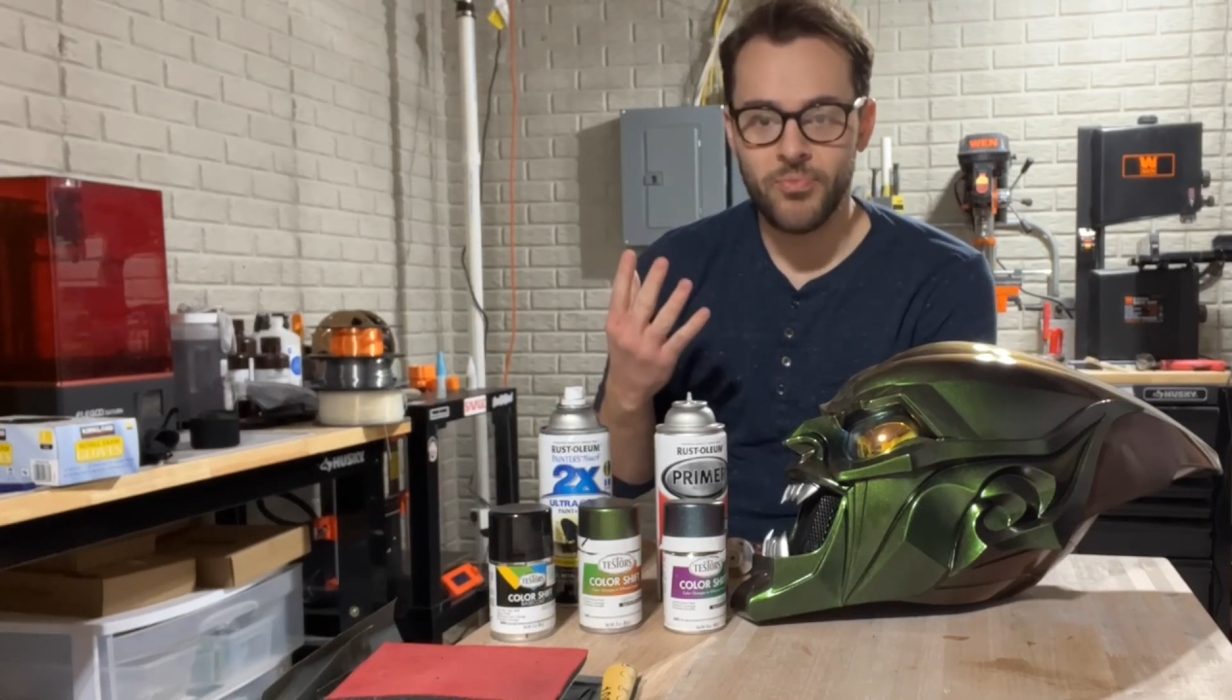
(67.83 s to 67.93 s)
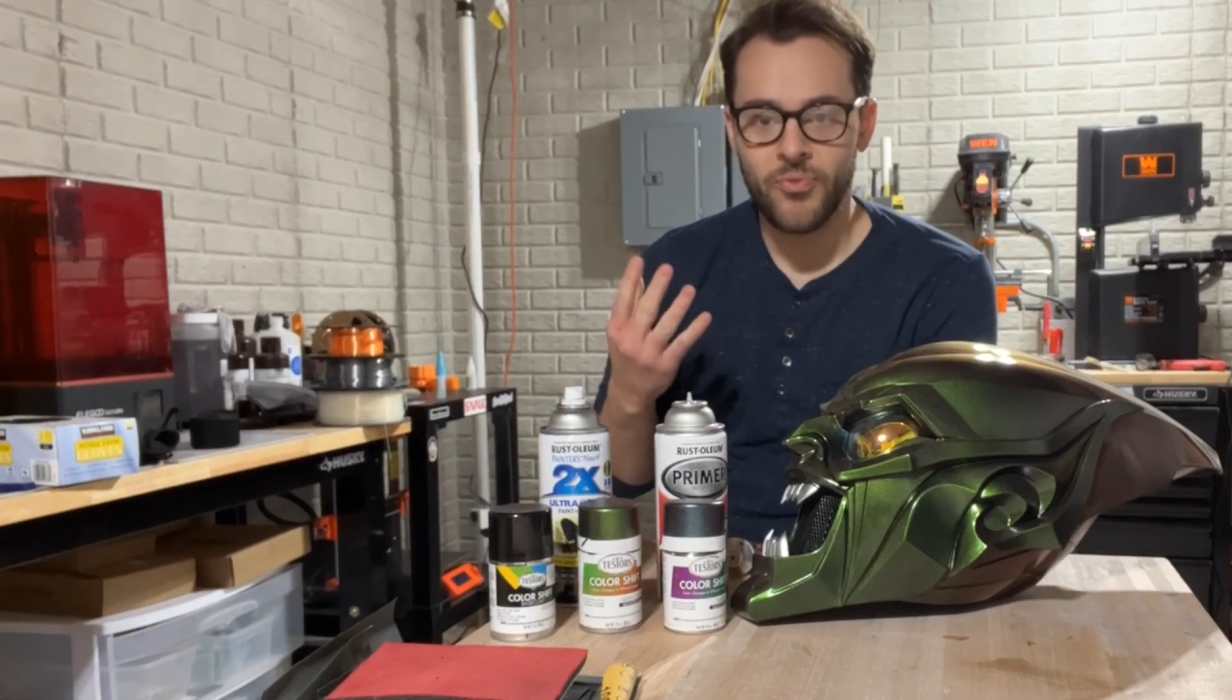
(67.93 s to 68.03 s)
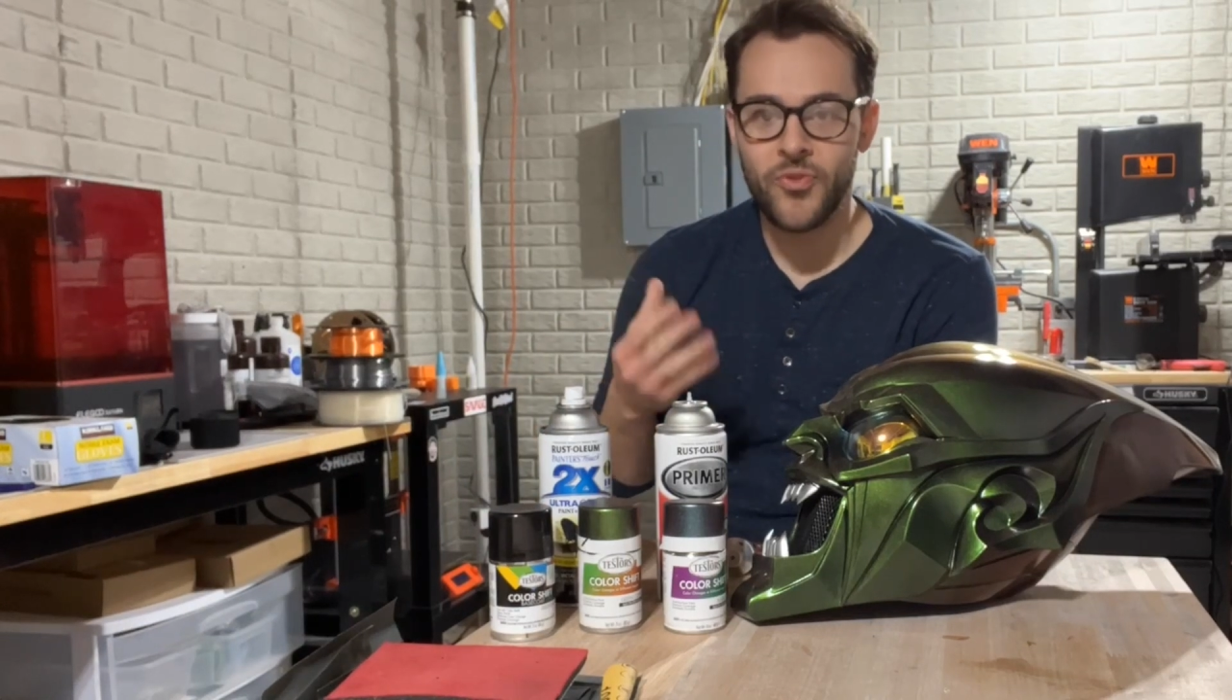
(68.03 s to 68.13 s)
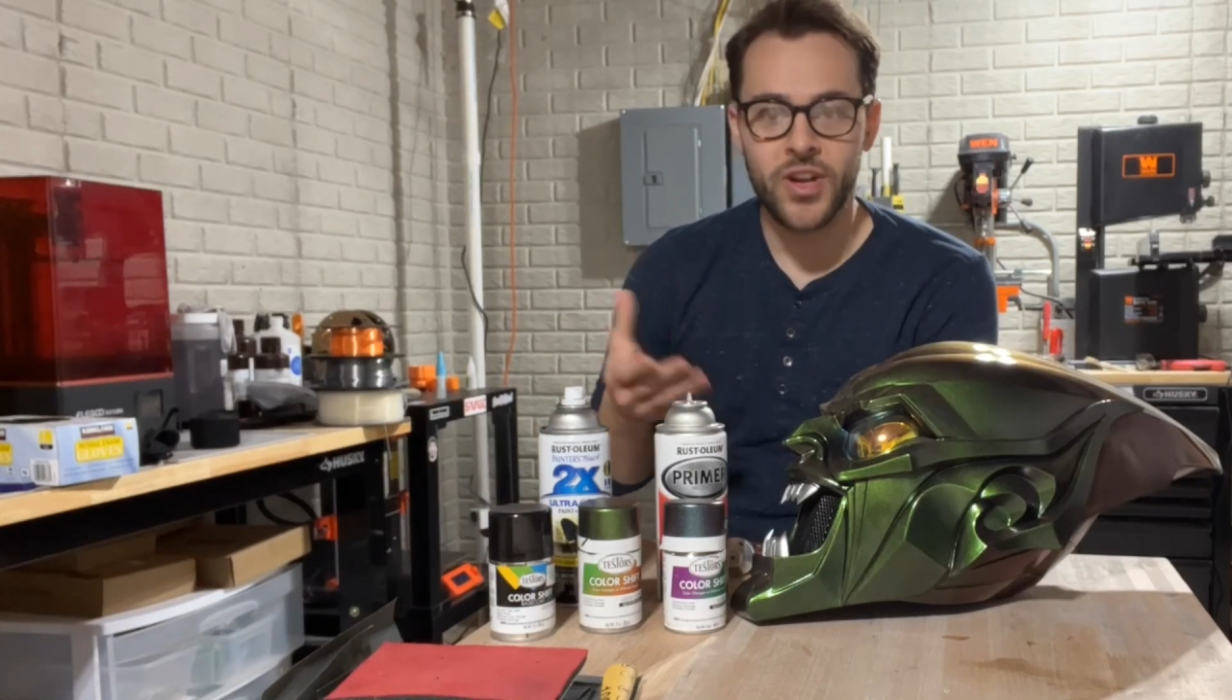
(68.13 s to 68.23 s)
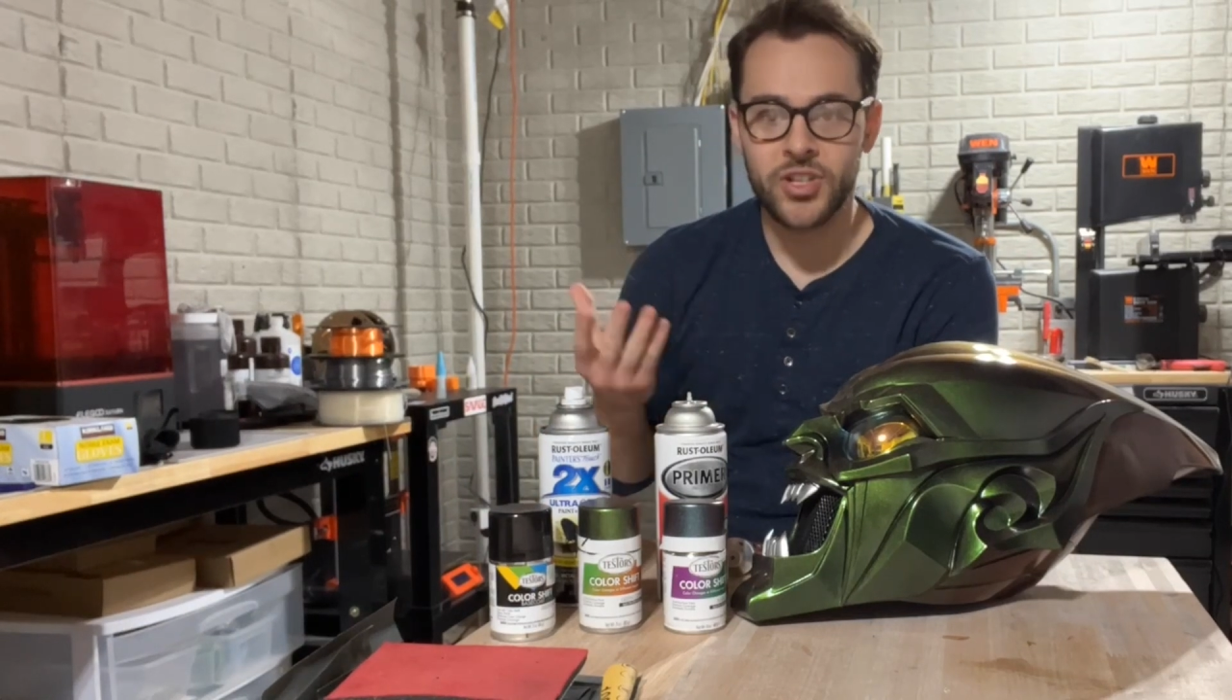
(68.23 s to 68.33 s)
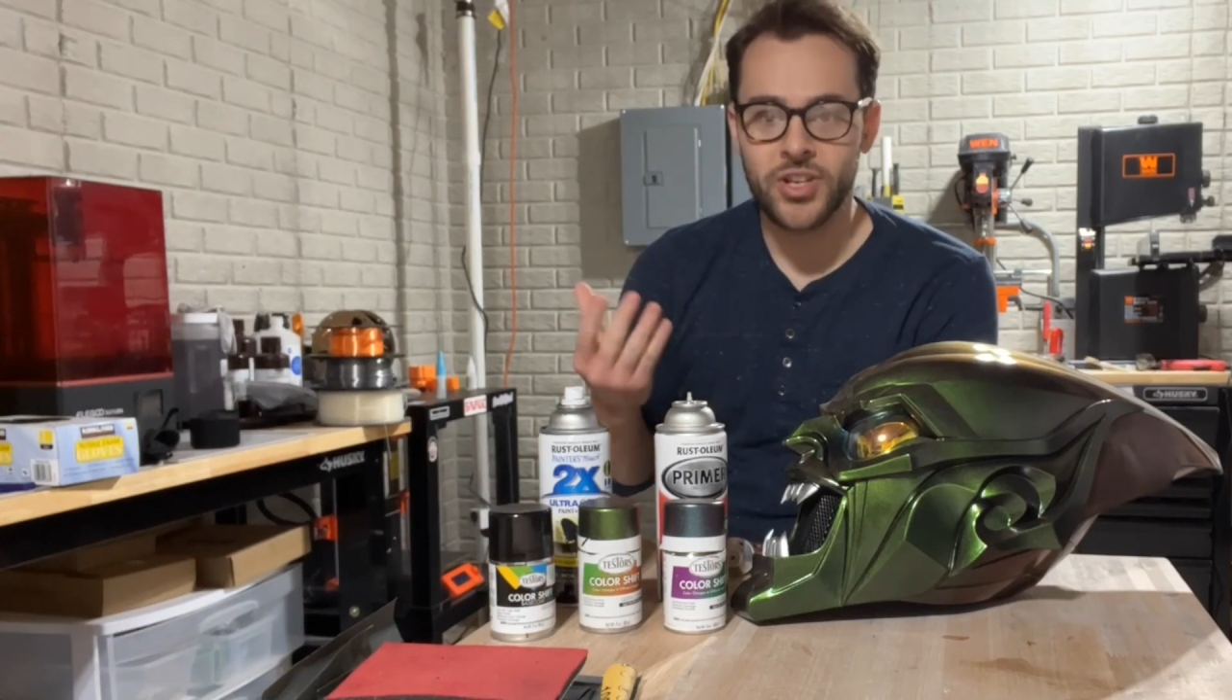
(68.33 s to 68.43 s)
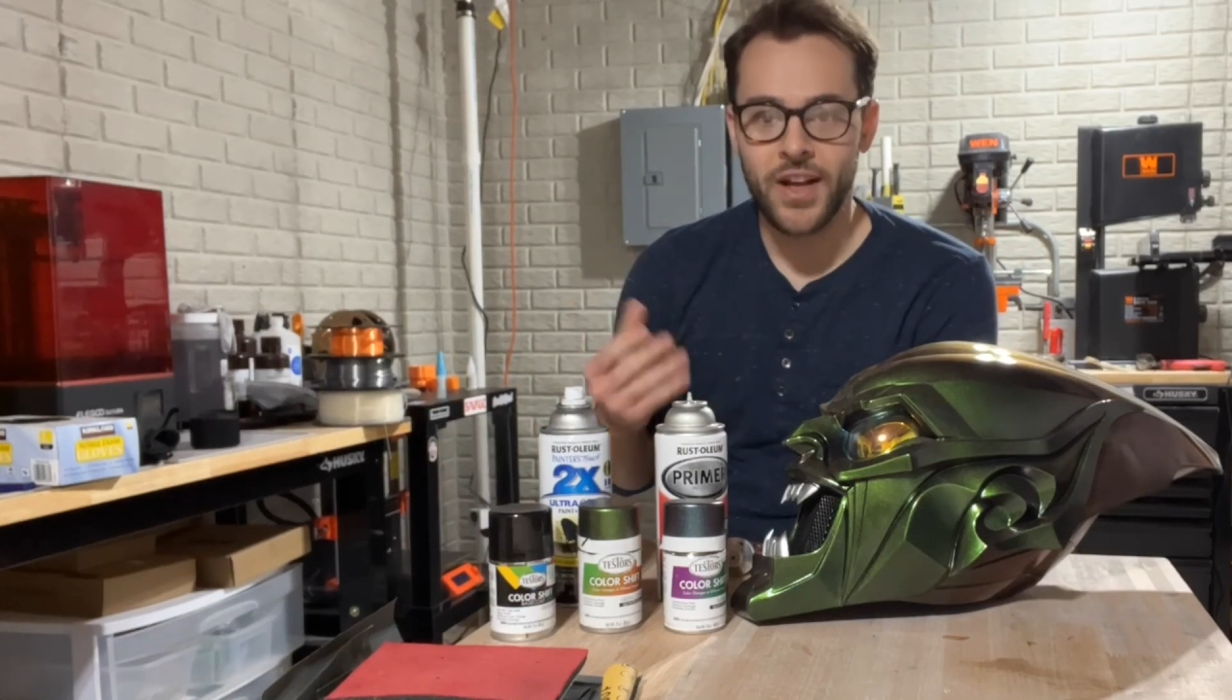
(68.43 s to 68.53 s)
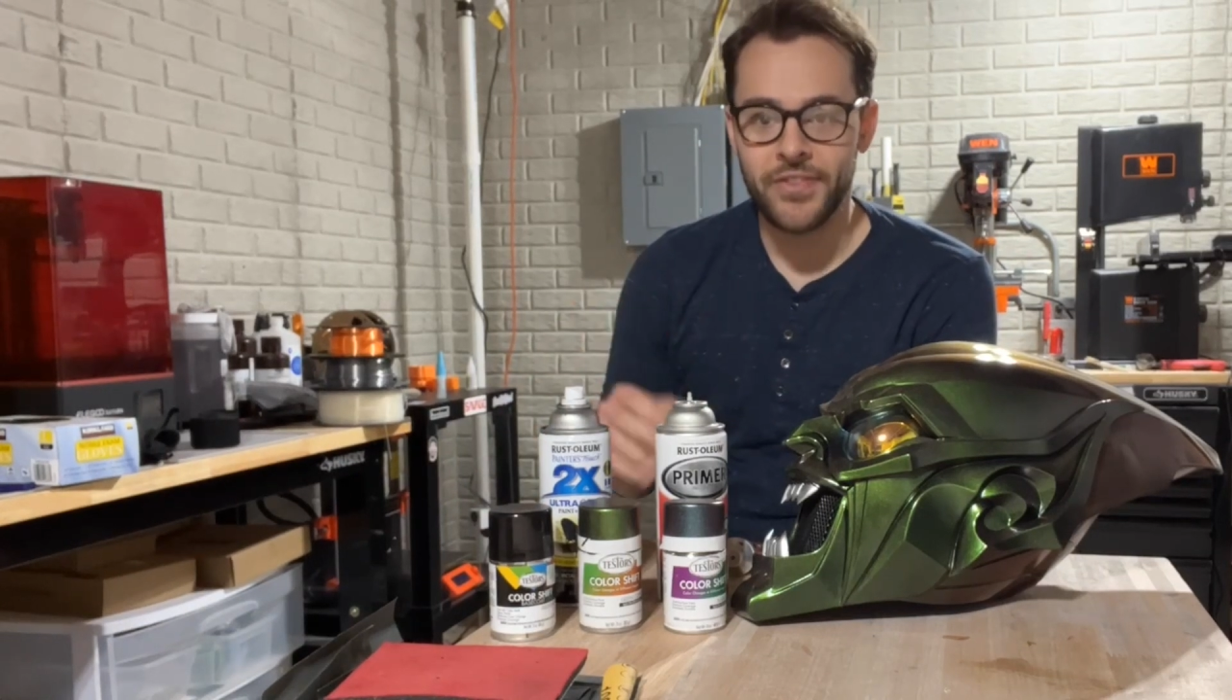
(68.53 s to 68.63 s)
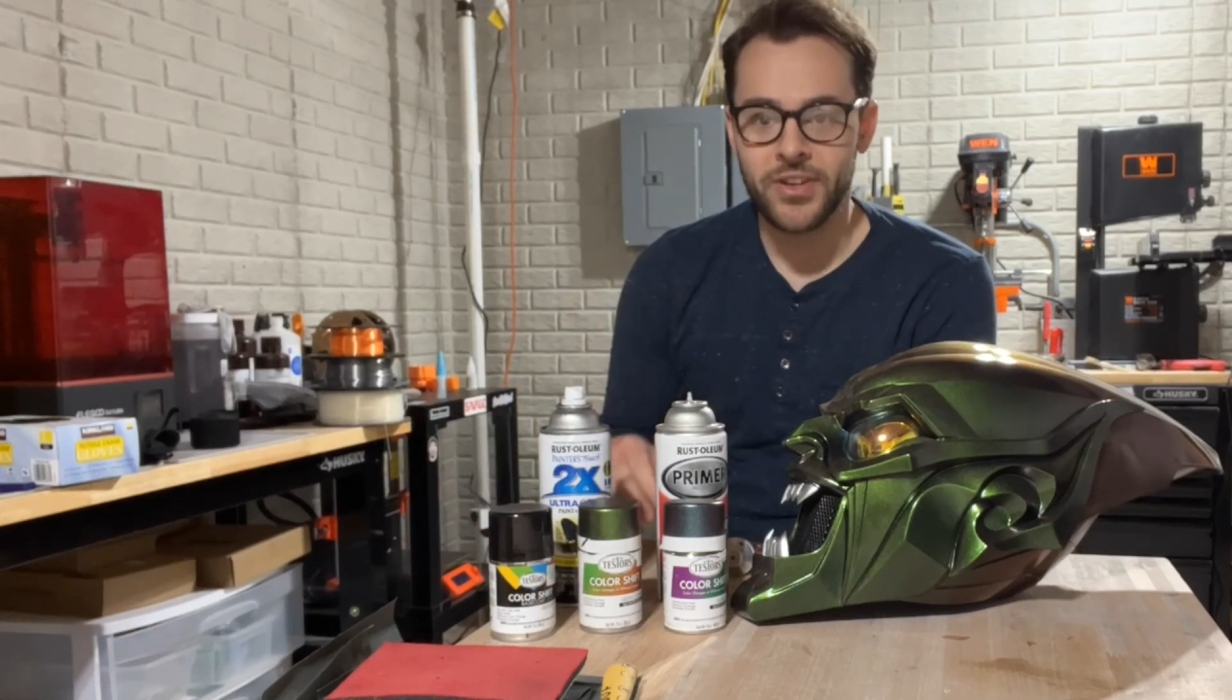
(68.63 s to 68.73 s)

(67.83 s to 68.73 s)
finish on